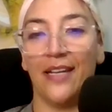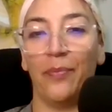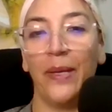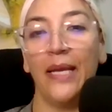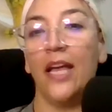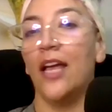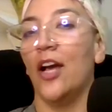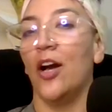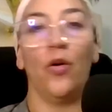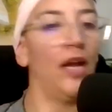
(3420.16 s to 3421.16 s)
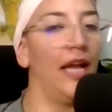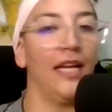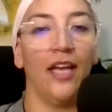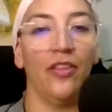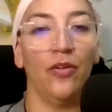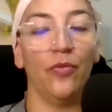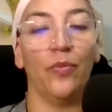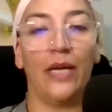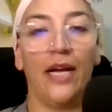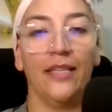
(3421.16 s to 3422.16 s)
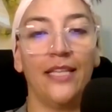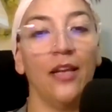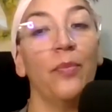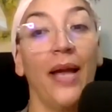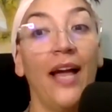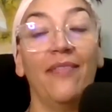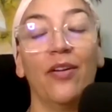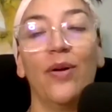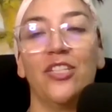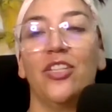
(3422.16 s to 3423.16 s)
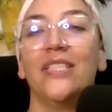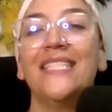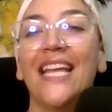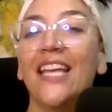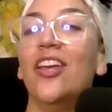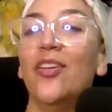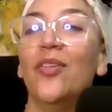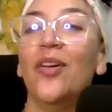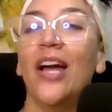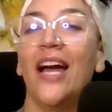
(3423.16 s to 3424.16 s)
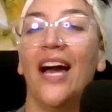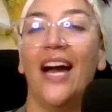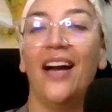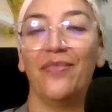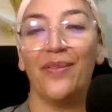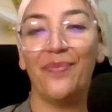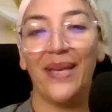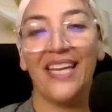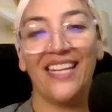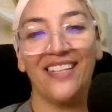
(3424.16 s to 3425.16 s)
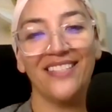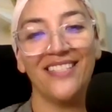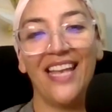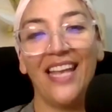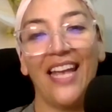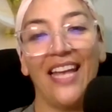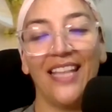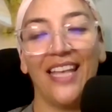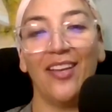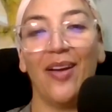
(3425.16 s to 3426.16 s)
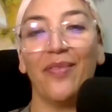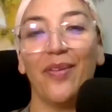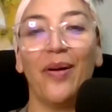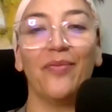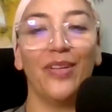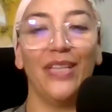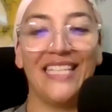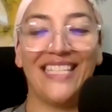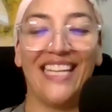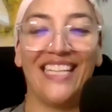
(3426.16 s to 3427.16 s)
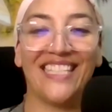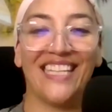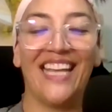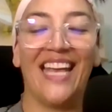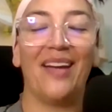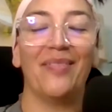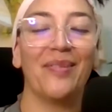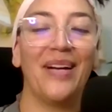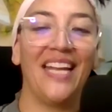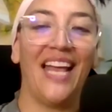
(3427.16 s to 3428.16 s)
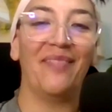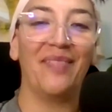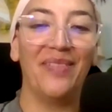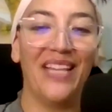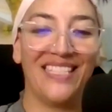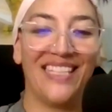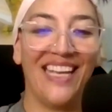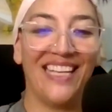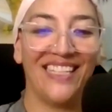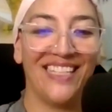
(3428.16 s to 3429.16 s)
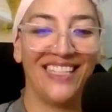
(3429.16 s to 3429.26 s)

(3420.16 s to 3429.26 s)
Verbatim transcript: topic or any other uh, that you might have a question. Thank you uh, for being here today, and thank you everyone for listening. Everyone, have a blessed day.